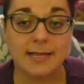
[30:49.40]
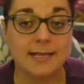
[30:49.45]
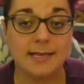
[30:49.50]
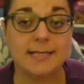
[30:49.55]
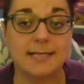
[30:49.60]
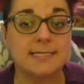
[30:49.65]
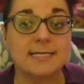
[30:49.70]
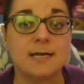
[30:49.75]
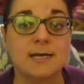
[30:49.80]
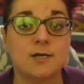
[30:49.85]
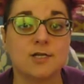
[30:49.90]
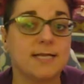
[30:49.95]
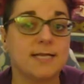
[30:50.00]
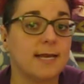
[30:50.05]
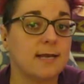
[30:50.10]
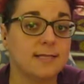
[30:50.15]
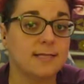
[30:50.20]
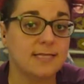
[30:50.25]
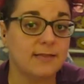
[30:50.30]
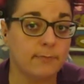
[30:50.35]
Doesn't
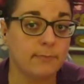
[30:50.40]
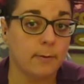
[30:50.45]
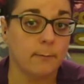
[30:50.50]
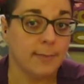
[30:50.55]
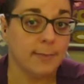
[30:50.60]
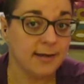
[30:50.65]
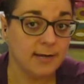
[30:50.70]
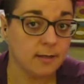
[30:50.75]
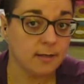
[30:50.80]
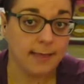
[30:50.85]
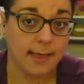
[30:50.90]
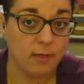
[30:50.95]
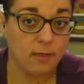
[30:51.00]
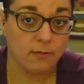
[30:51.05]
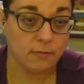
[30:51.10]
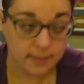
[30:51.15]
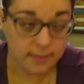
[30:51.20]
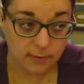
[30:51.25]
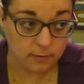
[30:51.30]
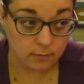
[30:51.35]
understand the stuff about mental
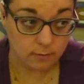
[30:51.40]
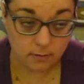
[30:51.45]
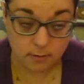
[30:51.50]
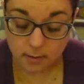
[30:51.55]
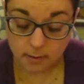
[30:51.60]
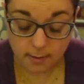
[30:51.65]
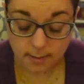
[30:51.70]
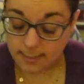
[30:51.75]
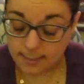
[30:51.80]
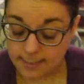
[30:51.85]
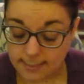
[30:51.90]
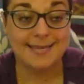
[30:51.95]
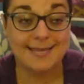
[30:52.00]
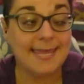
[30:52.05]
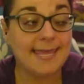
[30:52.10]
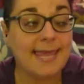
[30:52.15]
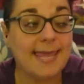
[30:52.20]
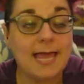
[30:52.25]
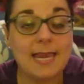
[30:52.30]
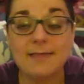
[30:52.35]
health either.
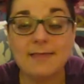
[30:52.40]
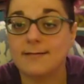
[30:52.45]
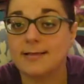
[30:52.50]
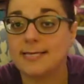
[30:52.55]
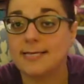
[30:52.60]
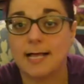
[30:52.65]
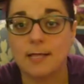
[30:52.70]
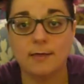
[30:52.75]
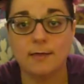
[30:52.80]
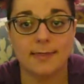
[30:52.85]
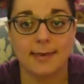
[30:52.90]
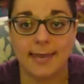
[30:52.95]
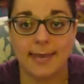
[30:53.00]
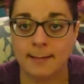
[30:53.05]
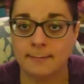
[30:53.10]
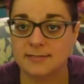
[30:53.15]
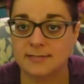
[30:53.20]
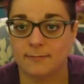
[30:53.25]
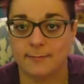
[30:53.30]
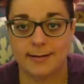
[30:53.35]
He can't even tell you the
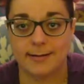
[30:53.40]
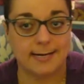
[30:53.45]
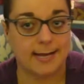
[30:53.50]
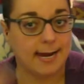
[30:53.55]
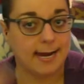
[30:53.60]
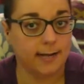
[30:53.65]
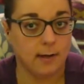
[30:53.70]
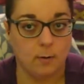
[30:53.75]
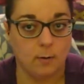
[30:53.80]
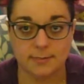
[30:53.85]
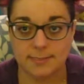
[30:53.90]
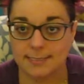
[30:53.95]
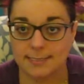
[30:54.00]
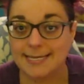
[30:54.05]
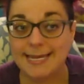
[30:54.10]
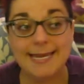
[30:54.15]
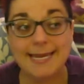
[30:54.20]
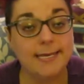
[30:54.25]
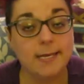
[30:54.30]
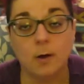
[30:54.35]
names of my diagnosis.
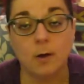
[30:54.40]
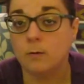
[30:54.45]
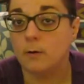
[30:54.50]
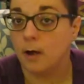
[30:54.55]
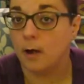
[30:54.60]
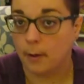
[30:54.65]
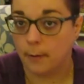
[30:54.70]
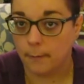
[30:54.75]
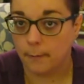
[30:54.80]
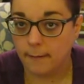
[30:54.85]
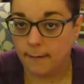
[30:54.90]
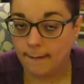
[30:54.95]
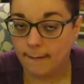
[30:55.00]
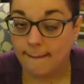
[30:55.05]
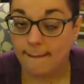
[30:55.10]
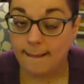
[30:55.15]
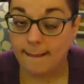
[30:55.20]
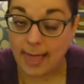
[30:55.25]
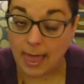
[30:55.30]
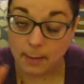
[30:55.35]
He don't know.
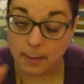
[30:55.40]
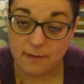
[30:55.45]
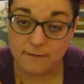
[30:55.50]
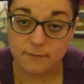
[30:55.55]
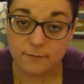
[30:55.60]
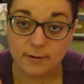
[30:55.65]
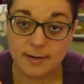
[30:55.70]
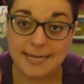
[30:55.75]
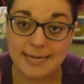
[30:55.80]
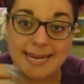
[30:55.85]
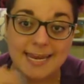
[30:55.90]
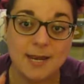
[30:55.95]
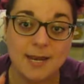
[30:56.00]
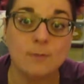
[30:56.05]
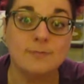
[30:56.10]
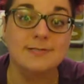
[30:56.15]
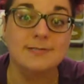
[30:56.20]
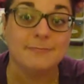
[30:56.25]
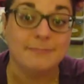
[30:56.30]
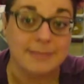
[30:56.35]
However, he
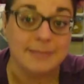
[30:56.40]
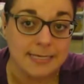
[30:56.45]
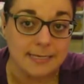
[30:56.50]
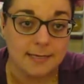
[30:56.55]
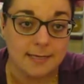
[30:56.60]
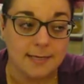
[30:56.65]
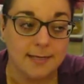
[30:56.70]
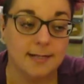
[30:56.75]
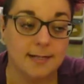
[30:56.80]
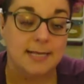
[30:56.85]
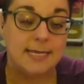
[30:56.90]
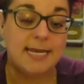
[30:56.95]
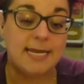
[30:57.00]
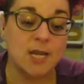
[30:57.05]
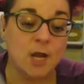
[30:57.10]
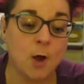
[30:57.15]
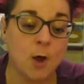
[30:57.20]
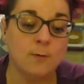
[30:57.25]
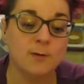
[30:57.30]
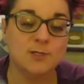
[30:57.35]
knows me. He
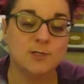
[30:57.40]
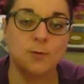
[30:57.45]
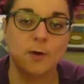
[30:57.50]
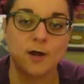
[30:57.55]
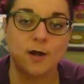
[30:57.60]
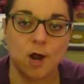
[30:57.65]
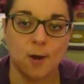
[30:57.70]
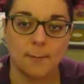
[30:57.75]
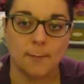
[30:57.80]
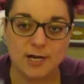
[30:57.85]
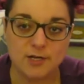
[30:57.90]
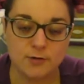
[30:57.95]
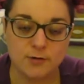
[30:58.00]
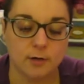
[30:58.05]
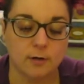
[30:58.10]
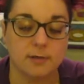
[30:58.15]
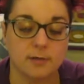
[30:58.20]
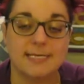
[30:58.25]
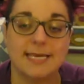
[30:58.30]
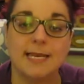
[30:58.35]
knows what are my
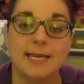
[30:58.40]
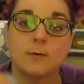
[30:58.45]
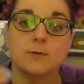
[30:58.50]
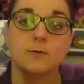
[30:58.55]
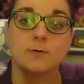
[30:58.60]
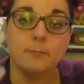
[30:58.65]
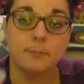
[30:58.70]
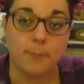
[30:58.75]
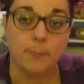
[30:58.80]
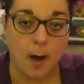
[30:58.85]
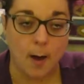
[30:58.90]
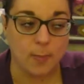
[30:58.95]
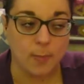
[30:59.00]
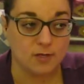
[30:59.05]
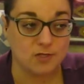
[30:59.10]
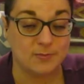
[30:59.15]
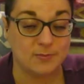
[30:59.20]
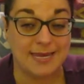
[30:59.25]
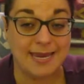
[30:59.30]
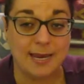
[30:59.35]
triggers. He knows what
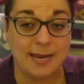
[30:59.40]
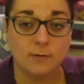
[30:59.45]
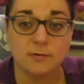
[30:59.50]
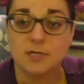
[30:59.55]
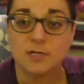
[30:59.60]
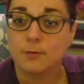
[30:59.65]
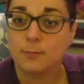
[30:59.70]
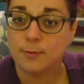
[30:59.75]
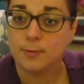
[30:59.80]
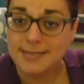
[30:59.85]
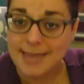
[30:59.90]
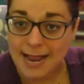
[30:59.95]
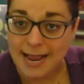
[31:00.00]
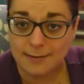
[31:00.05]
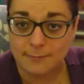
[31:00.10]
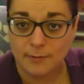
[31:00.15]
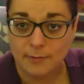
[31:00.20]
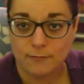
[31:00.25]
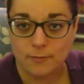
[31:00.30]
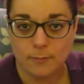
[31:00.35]
bothers me. He knows how to
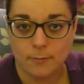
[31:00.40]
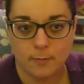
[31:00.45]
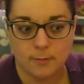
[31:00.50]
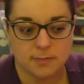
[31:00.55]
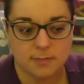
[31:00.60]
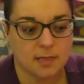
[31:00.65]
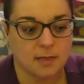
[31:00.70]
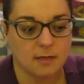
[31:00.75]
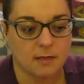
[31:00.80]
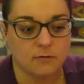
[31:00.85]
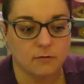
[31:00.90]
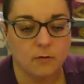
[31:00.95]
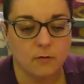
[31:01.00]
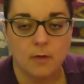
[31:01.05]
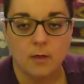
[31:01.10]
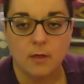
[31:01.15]
protect me from those things.